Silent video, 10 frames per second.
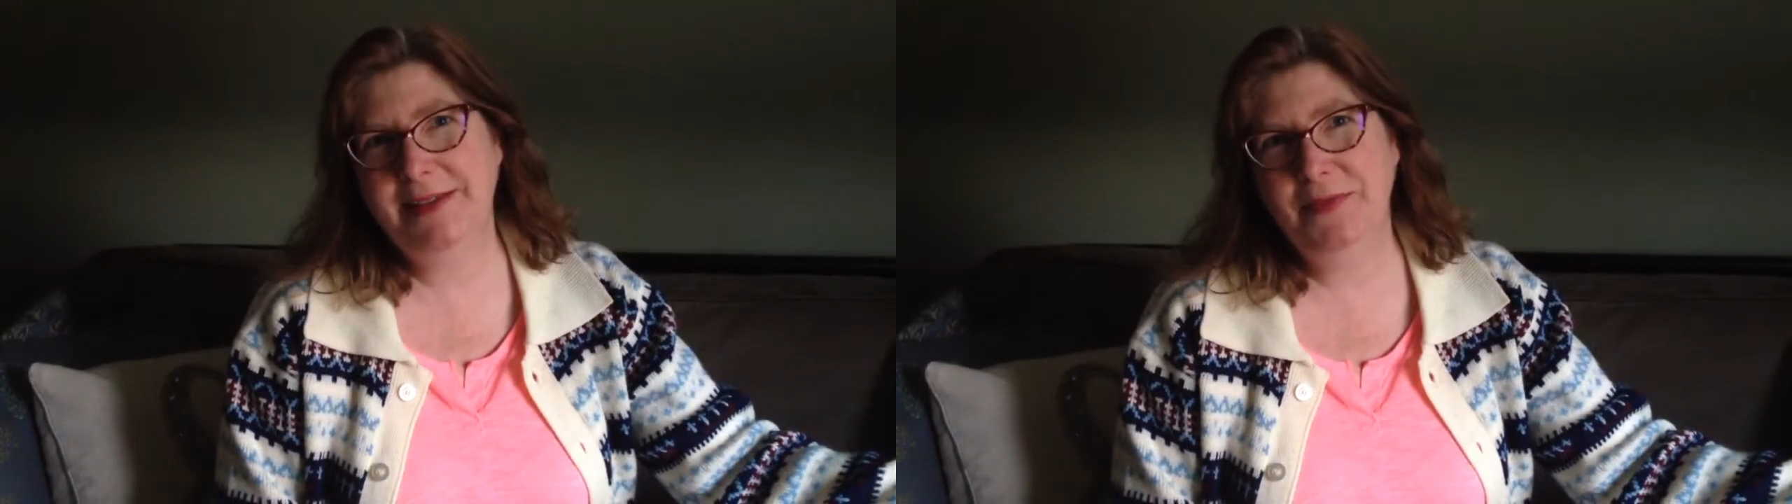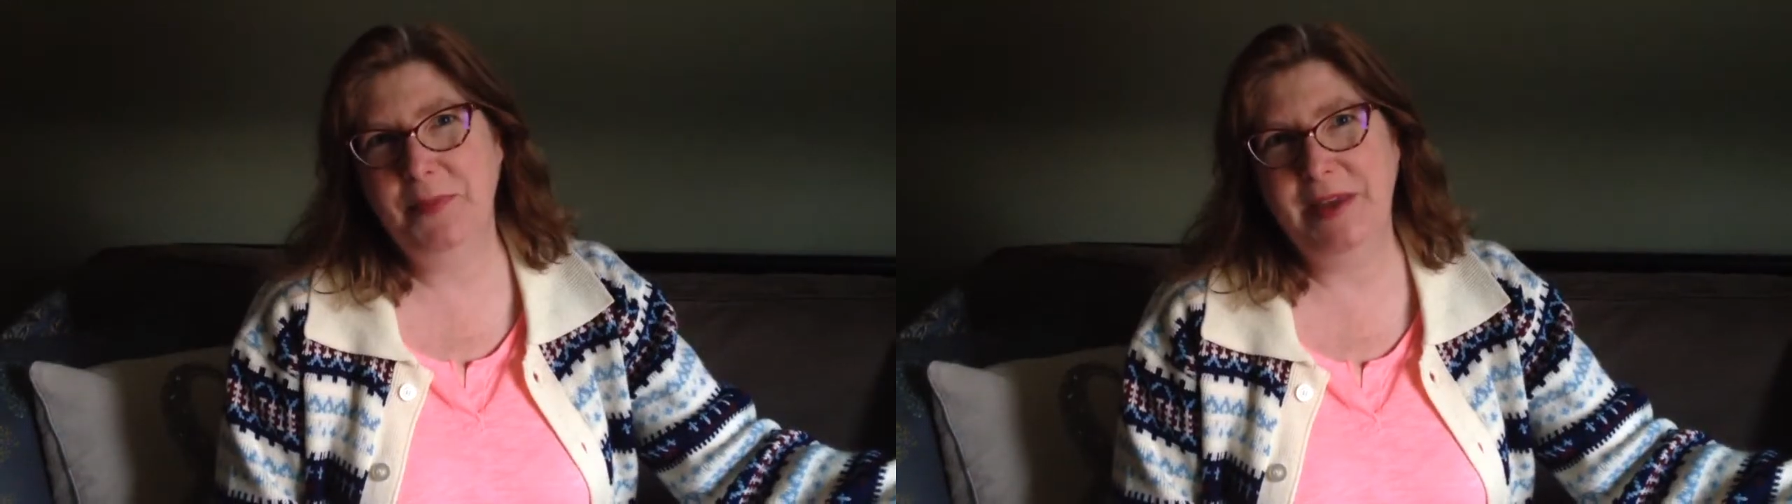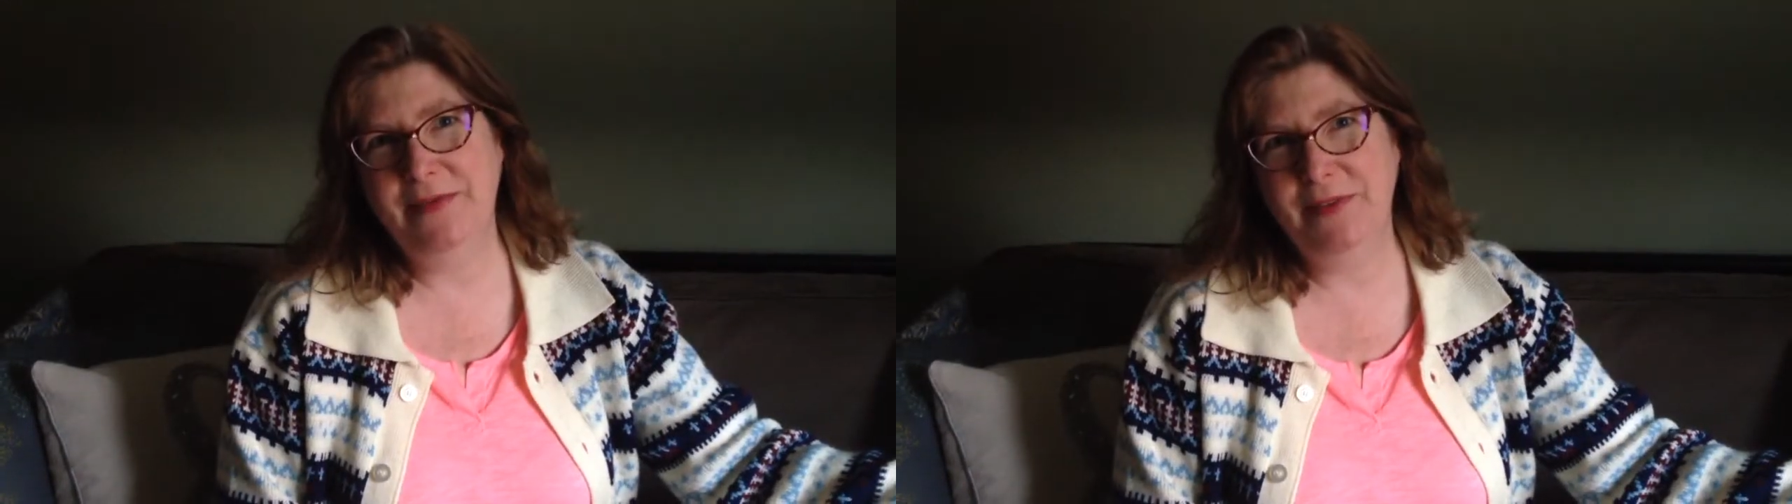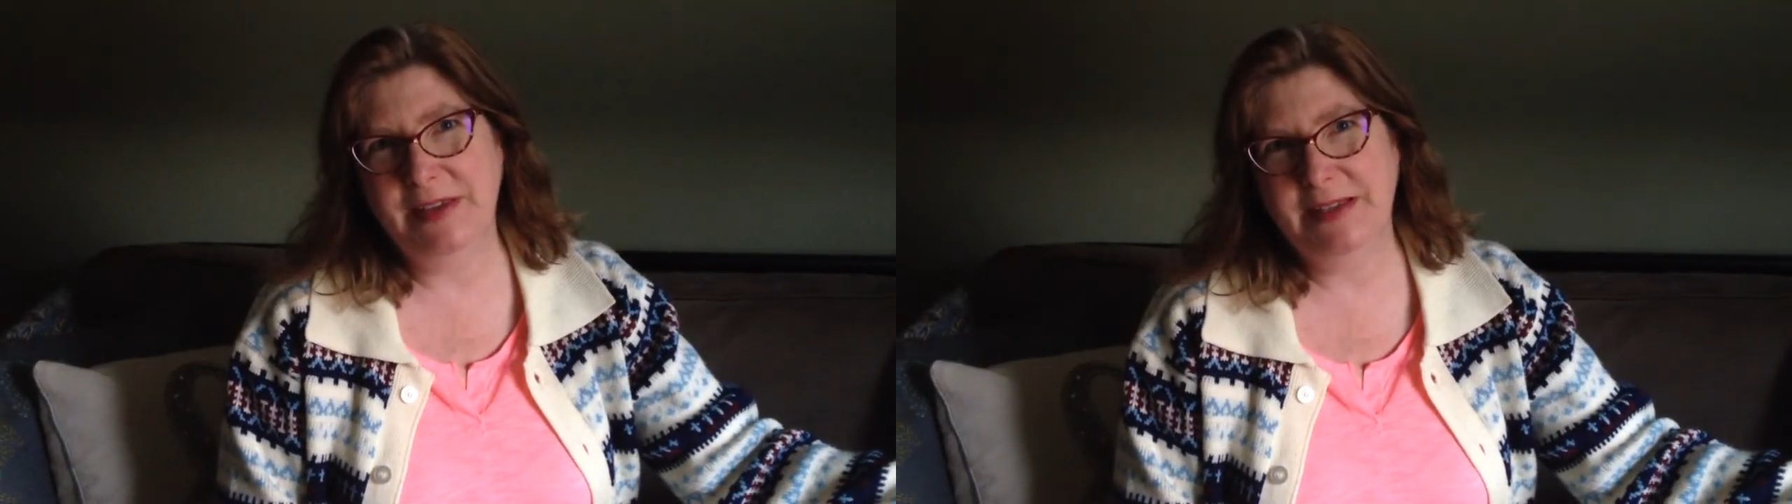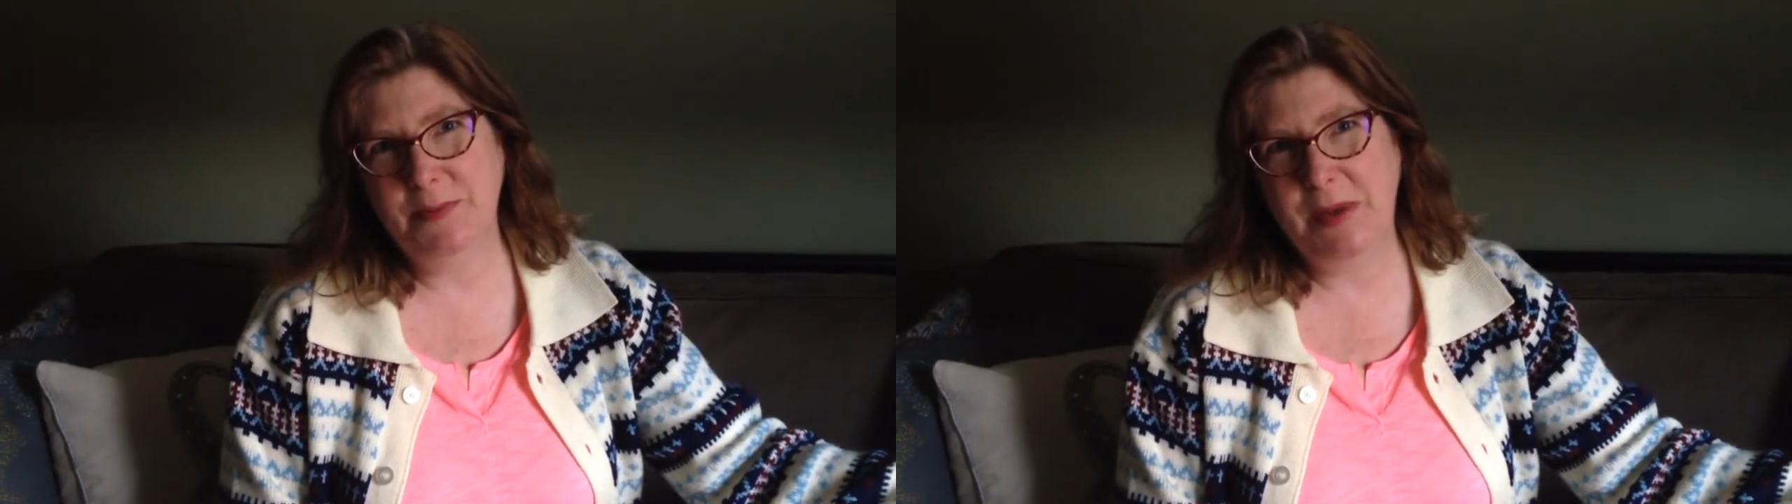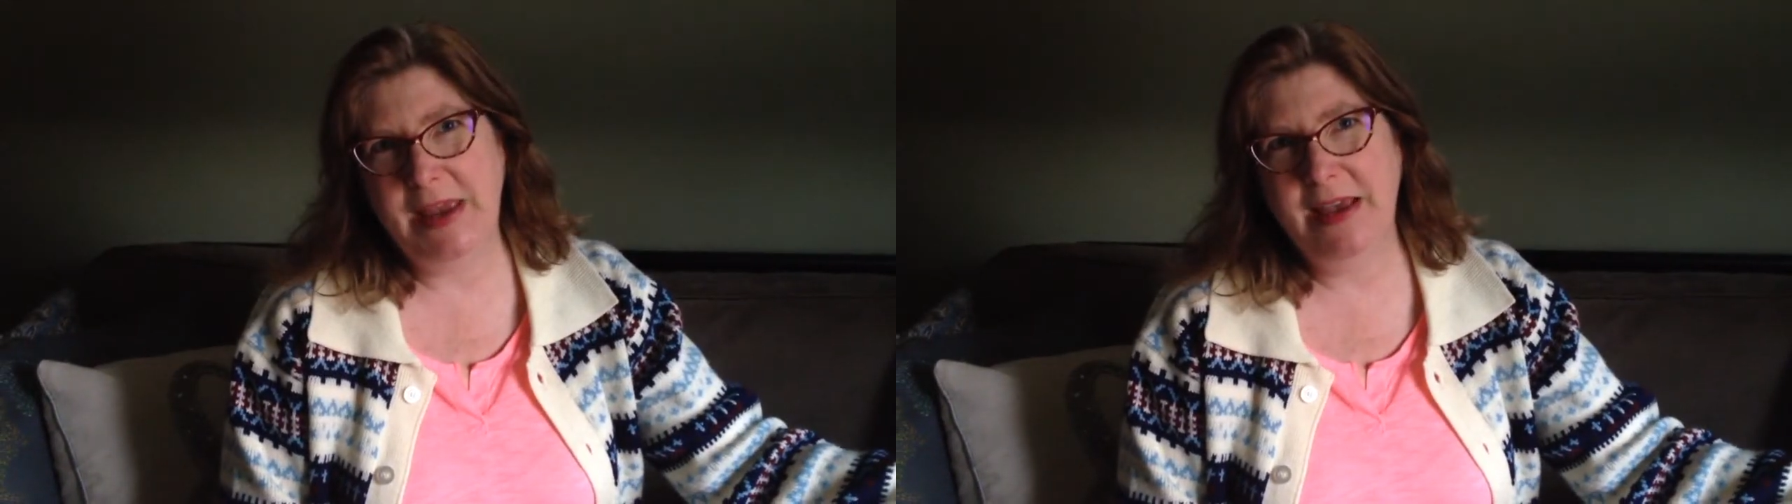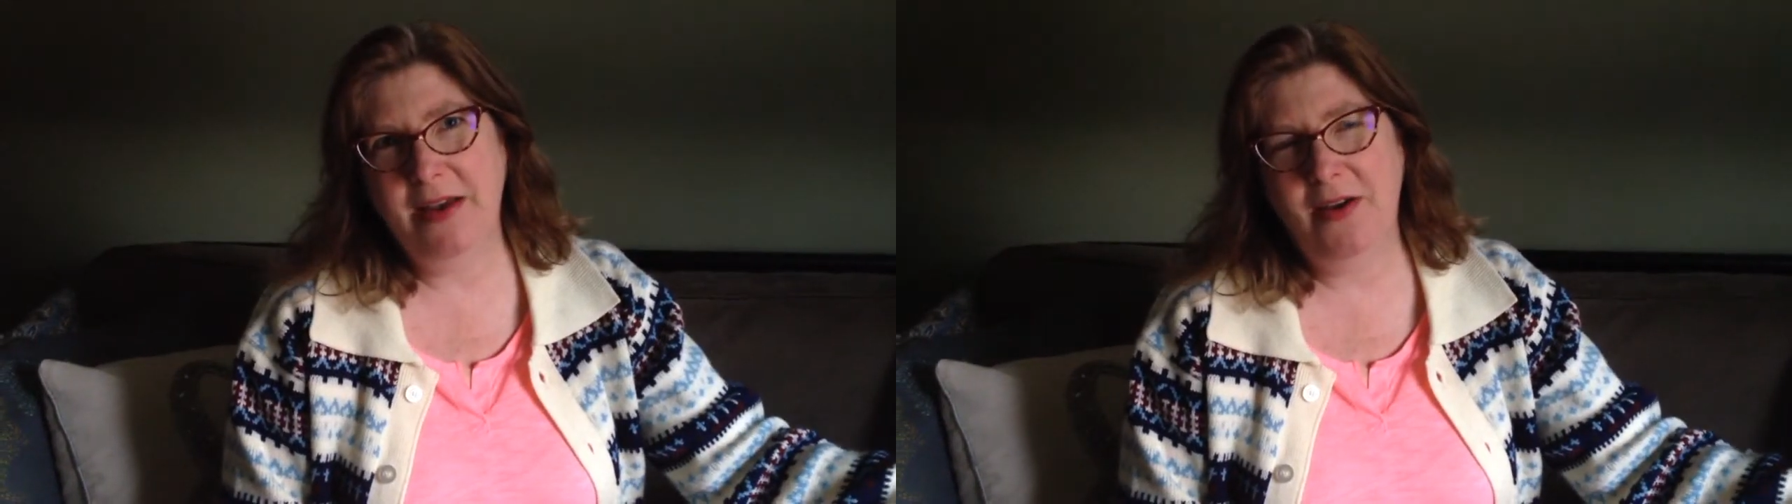it for me for this week.